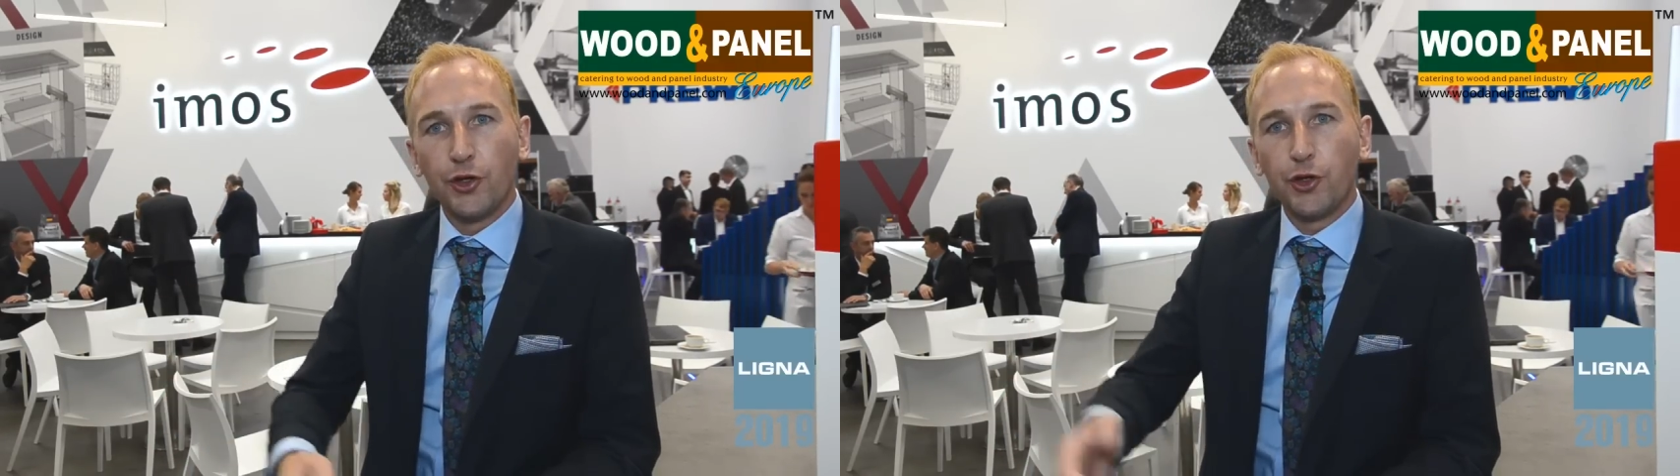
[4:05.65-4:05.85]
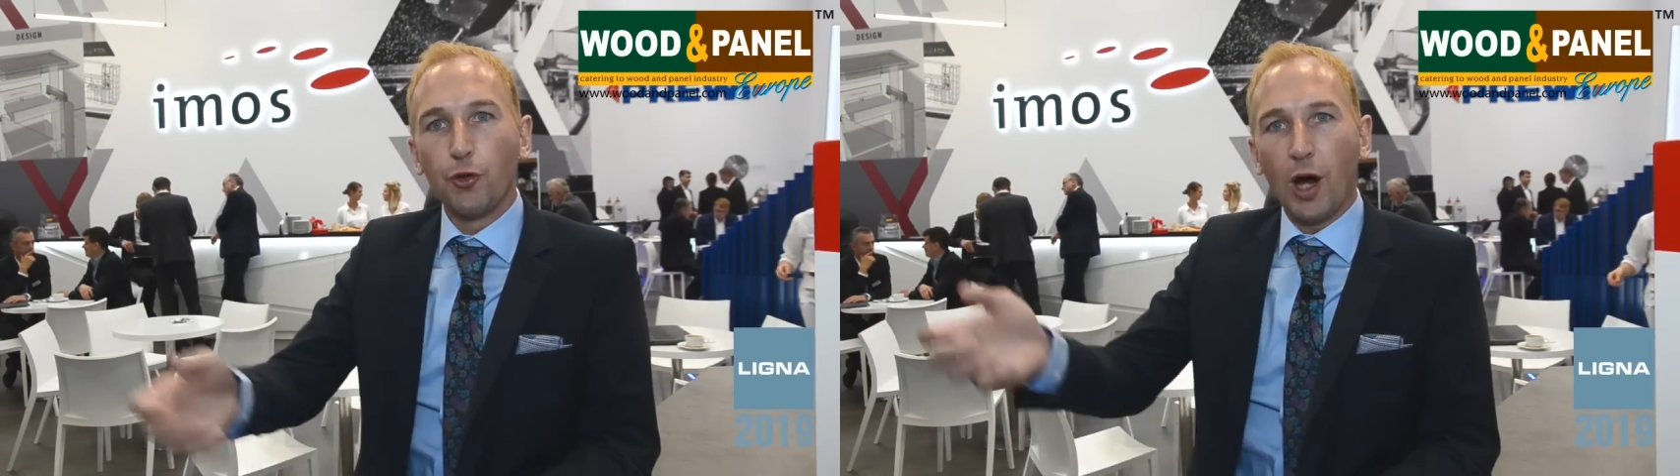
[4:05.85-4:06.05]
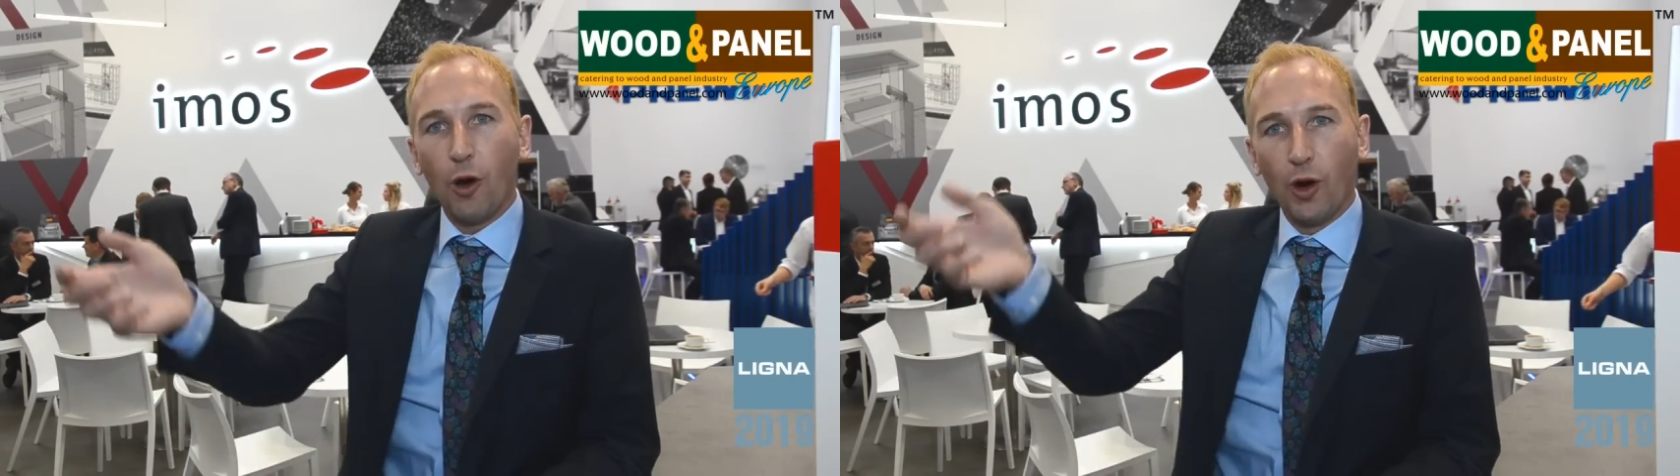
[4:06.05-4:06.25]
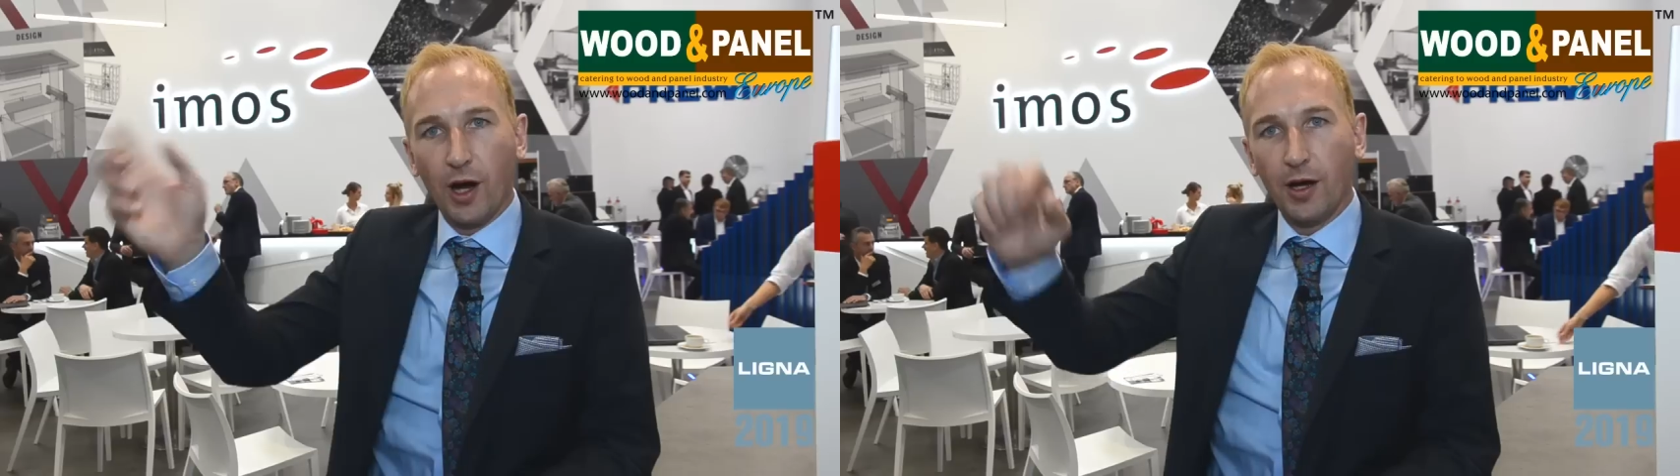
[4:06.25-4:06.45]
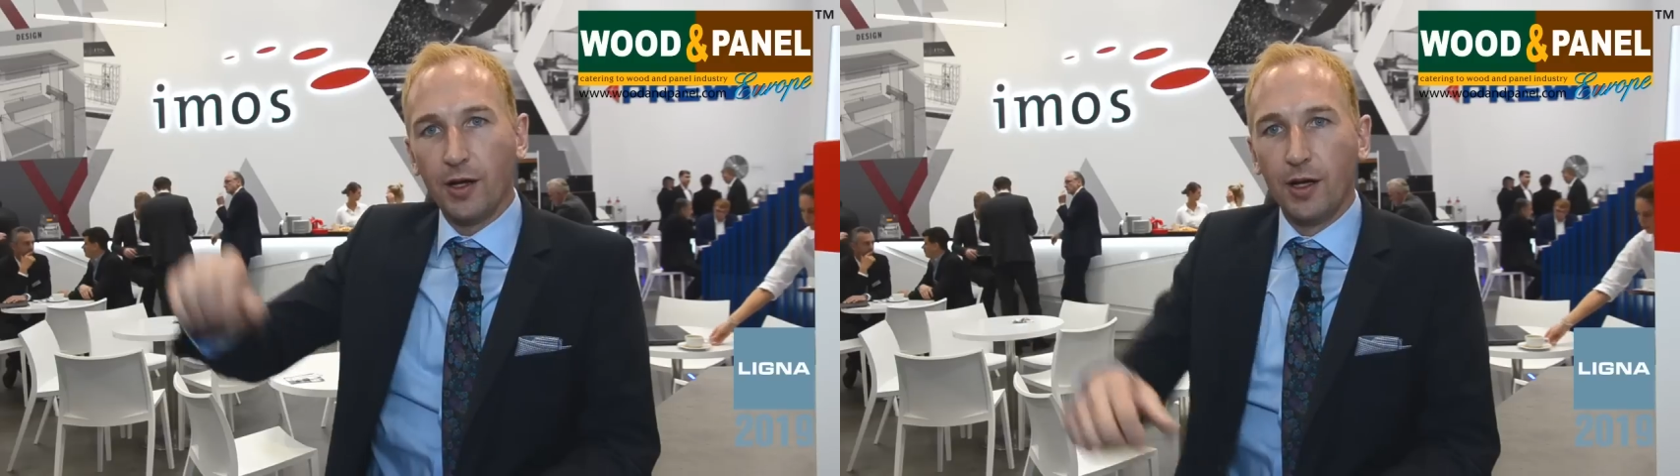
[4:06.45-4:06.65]
to
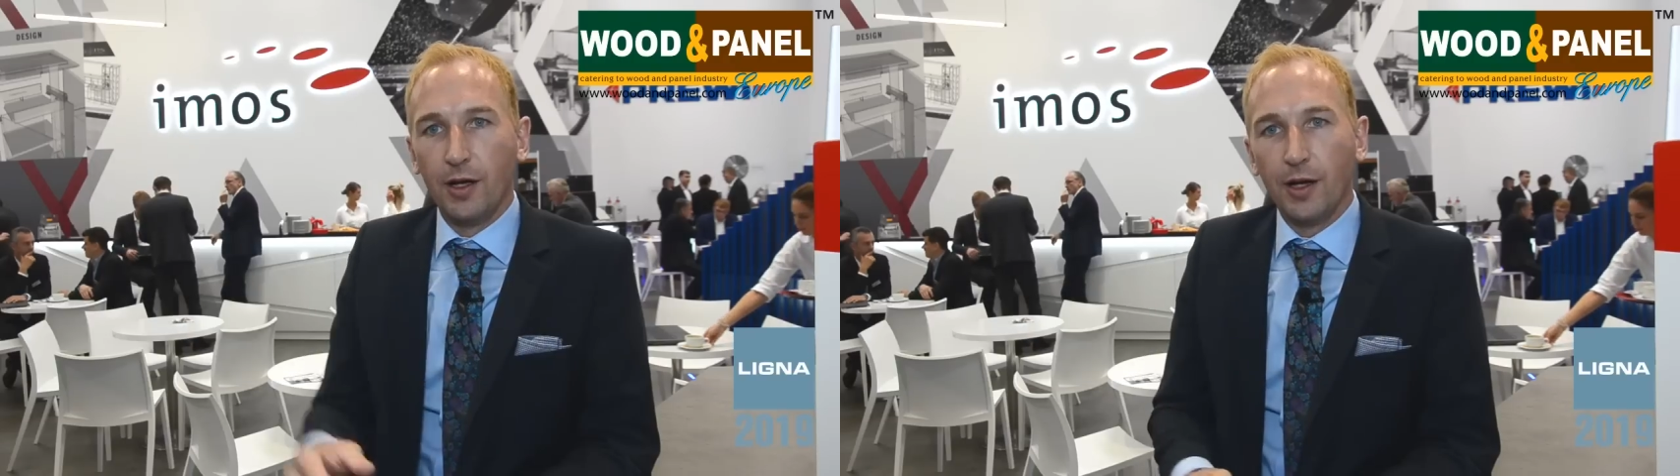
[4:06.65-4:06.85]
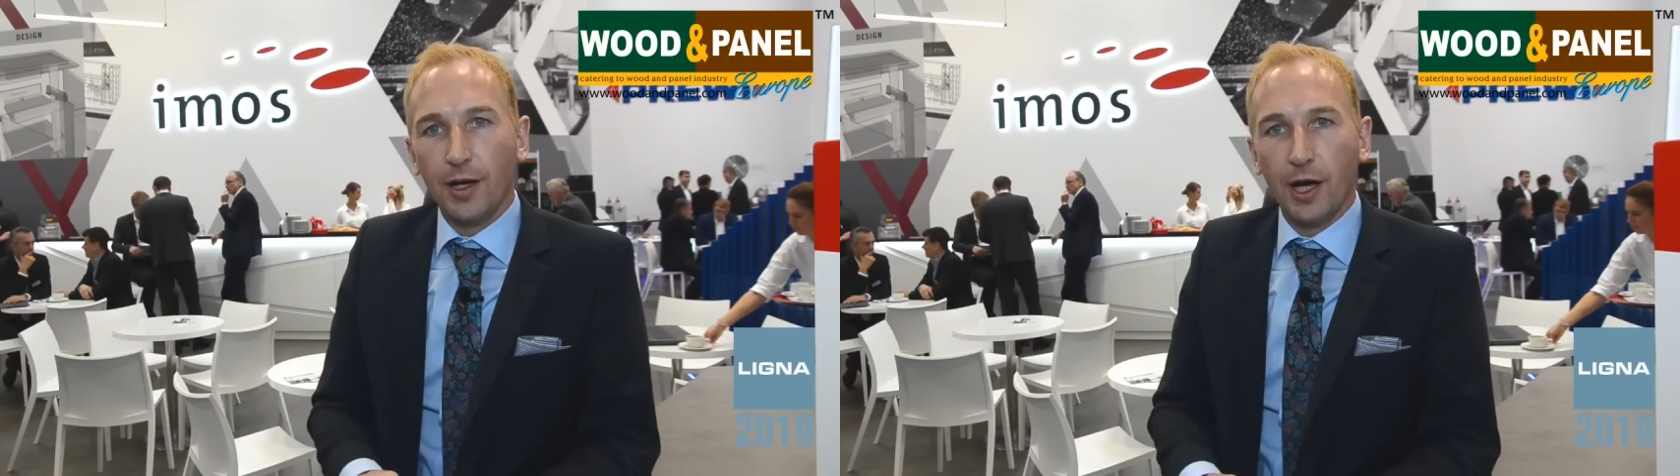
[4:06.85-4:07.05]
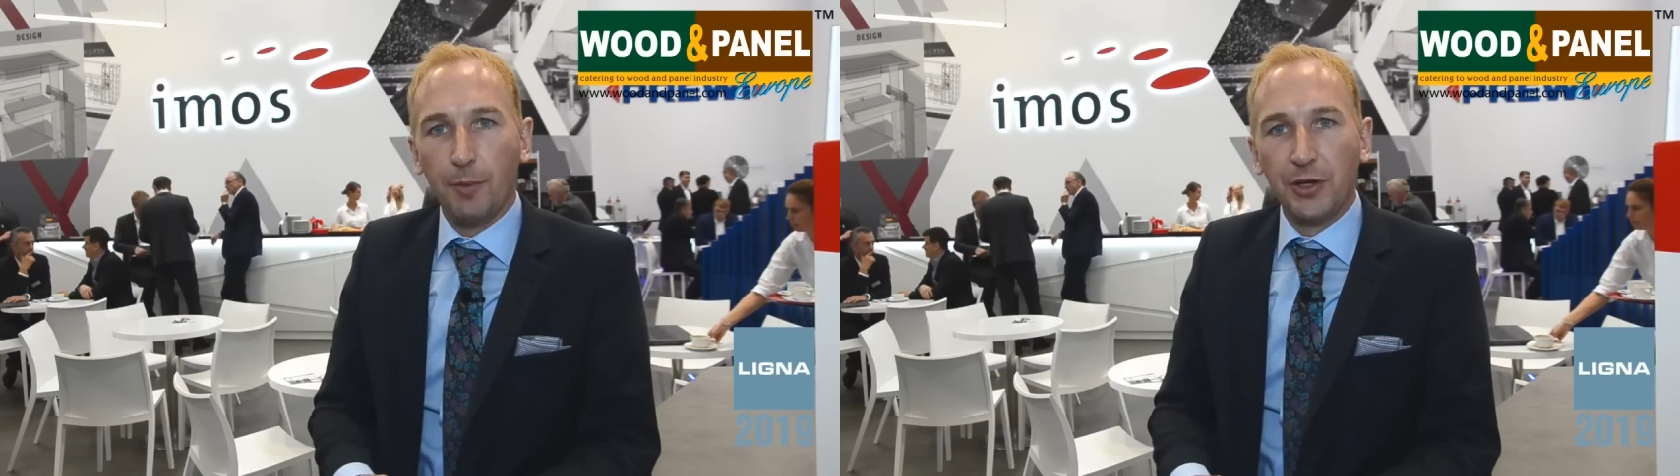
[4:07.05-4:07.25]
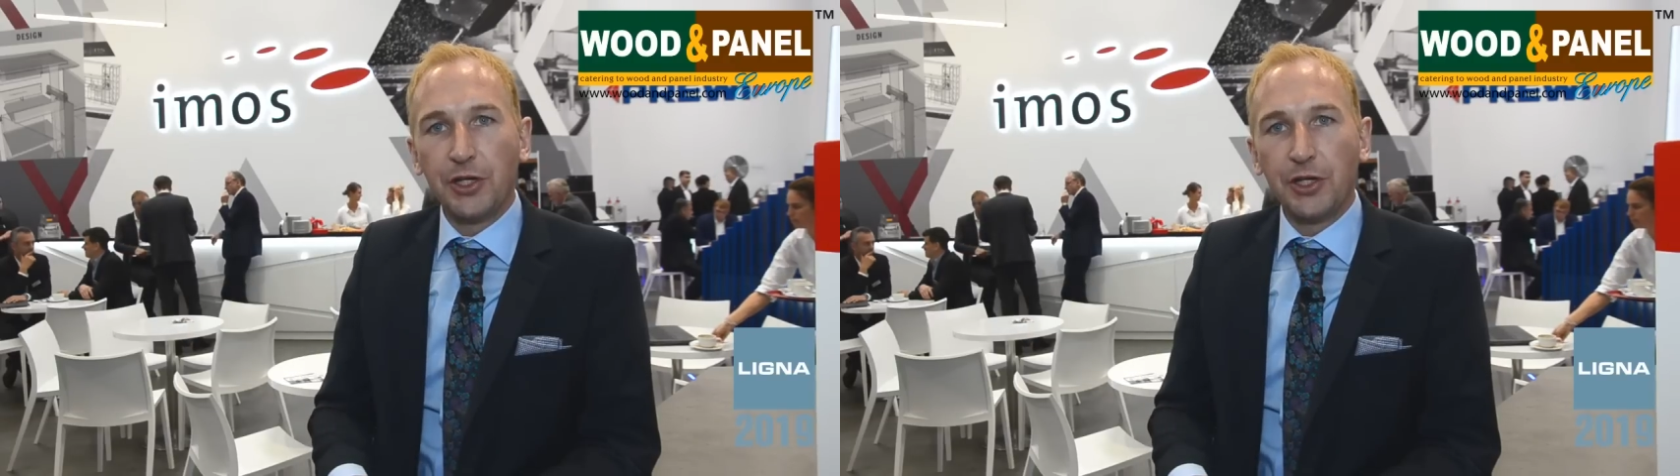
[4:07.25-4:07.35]
our um,